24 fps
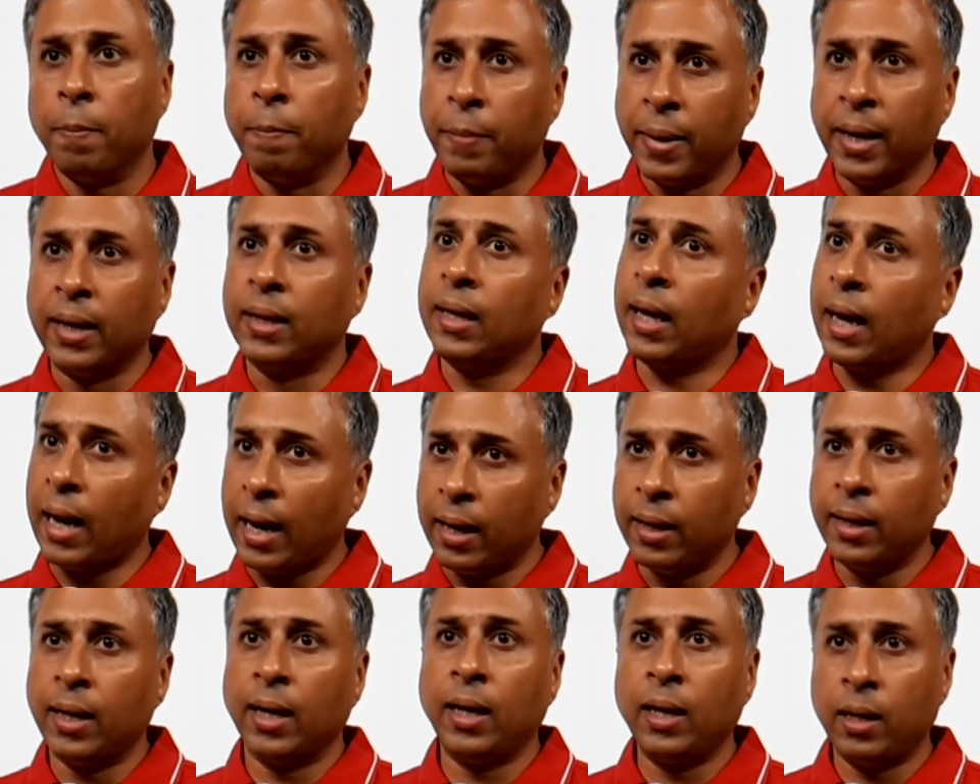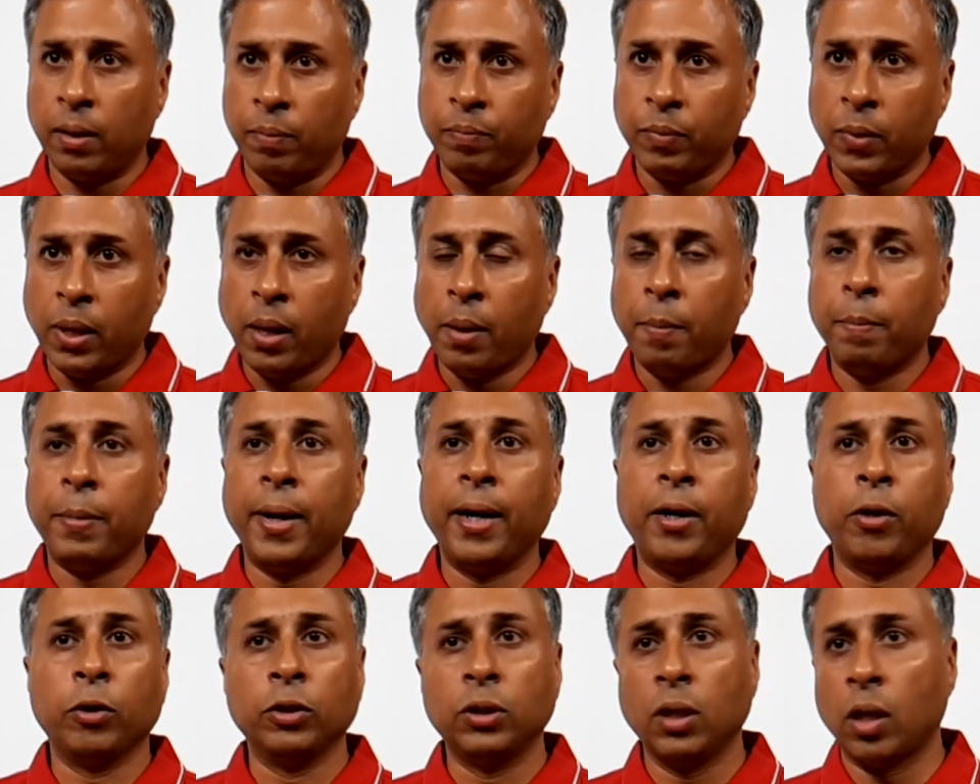Be it handheld,
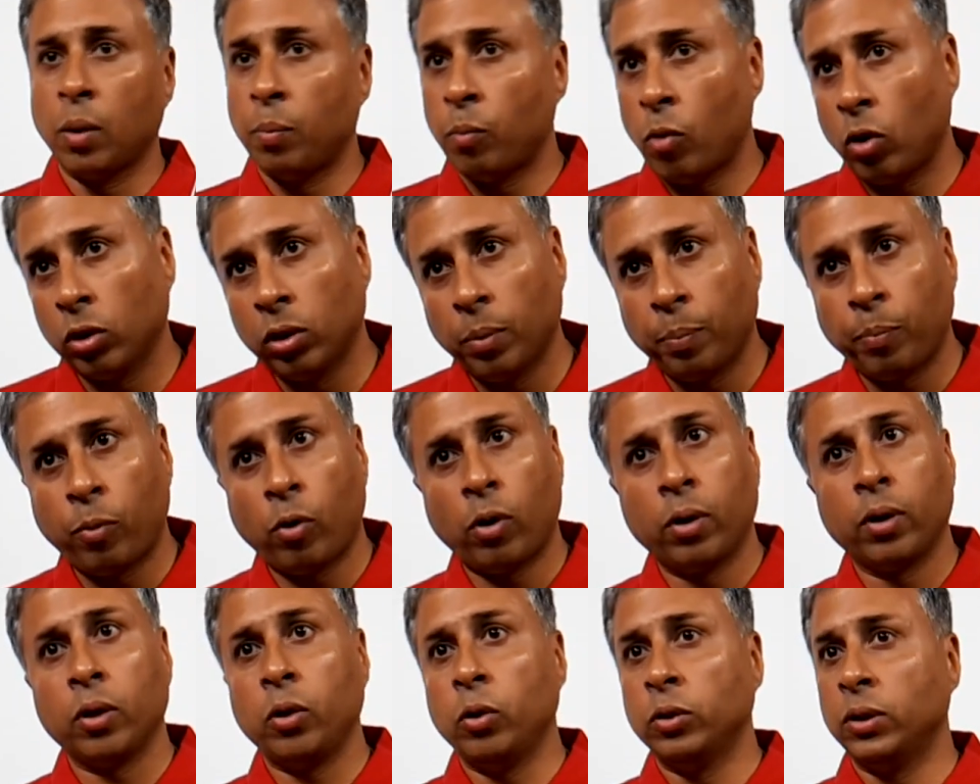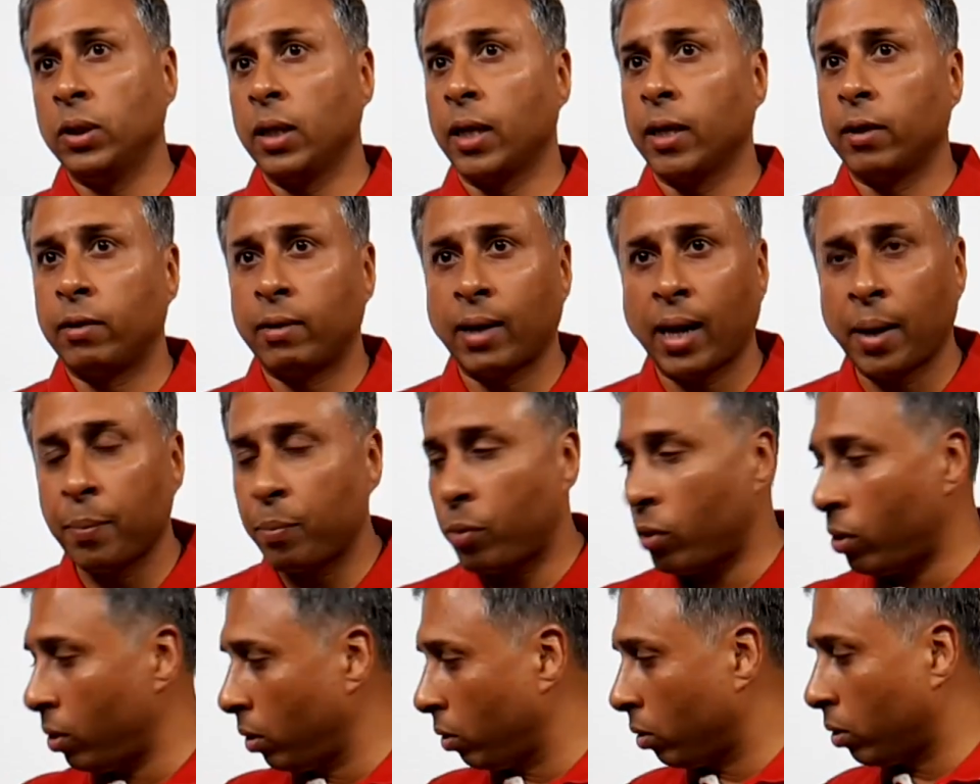be it using a monopod, using a
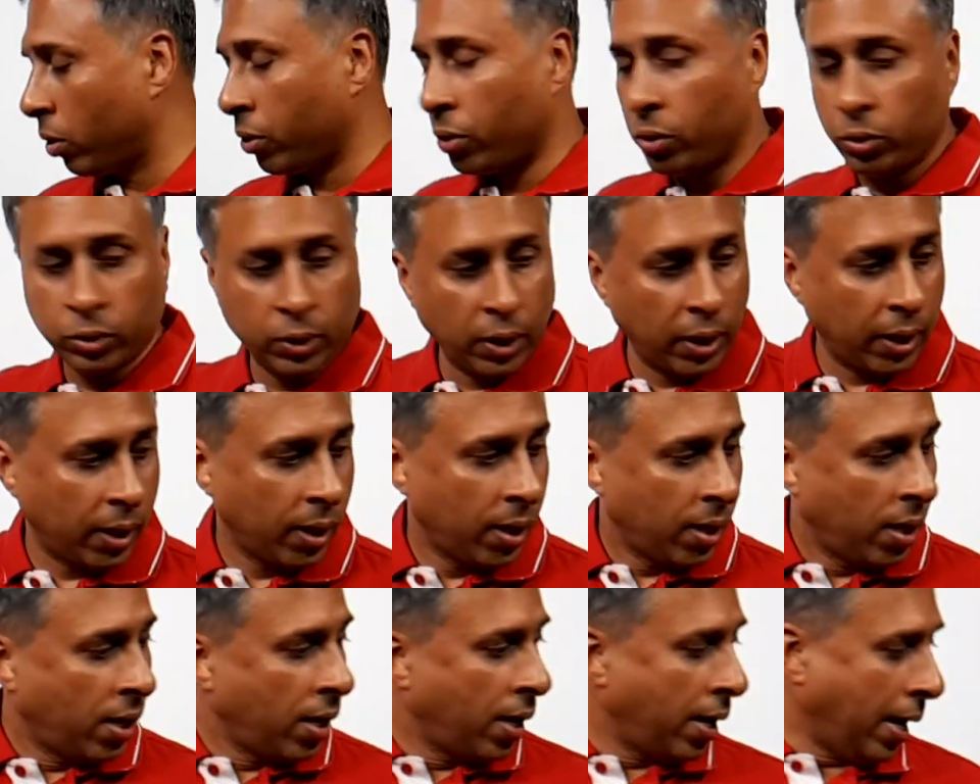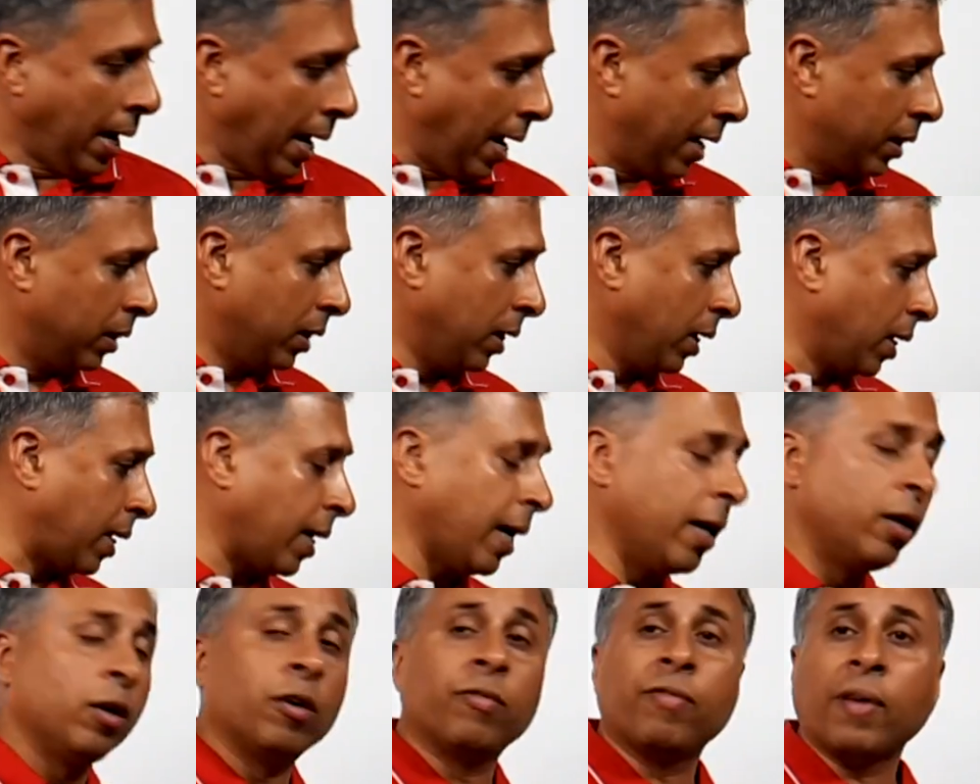tripod, or using any
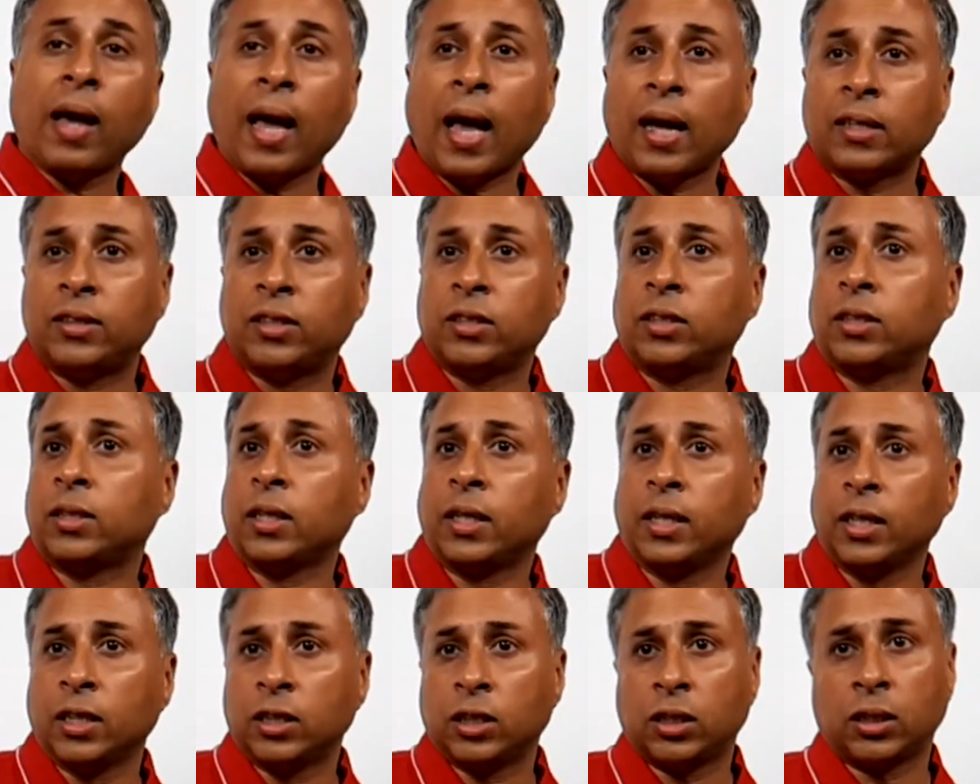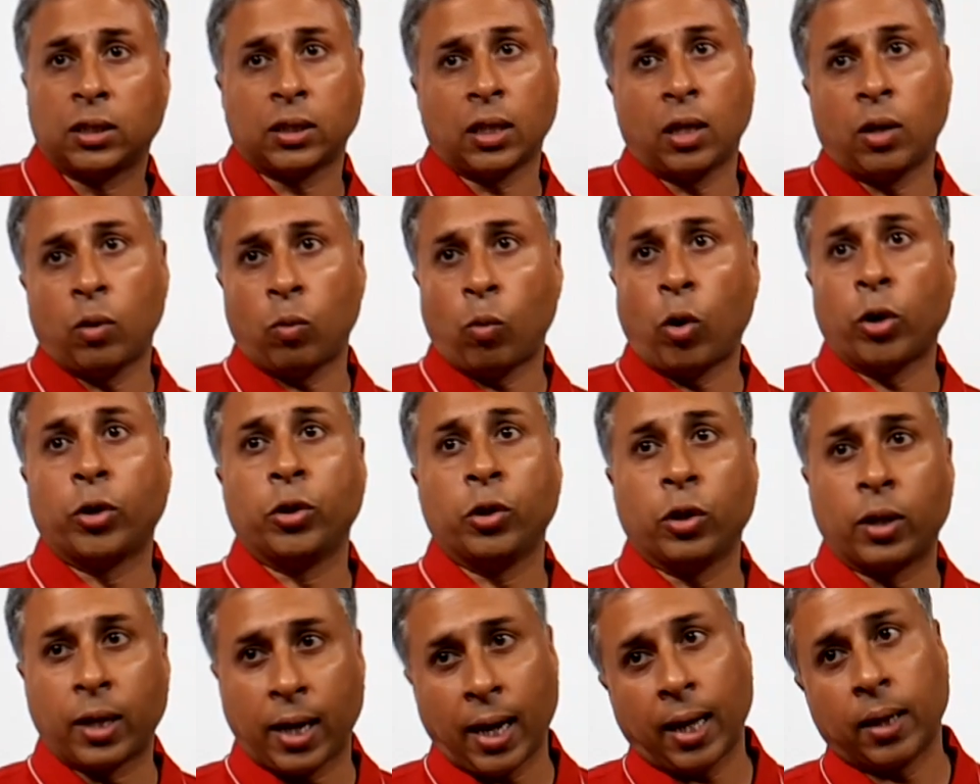kind of accessories what
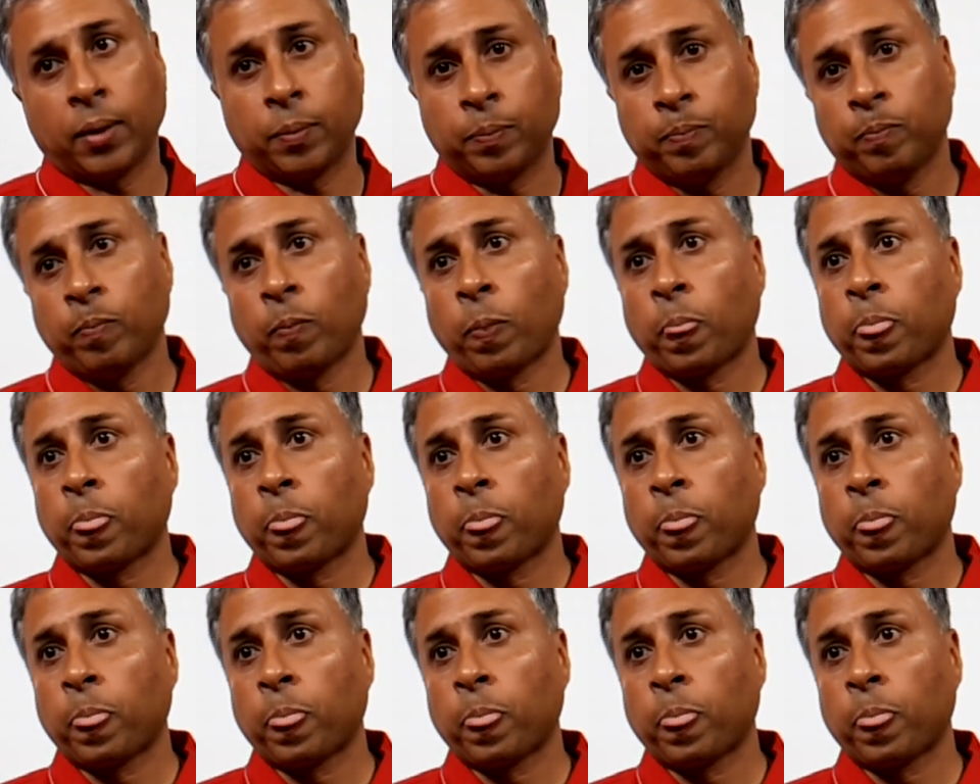you can.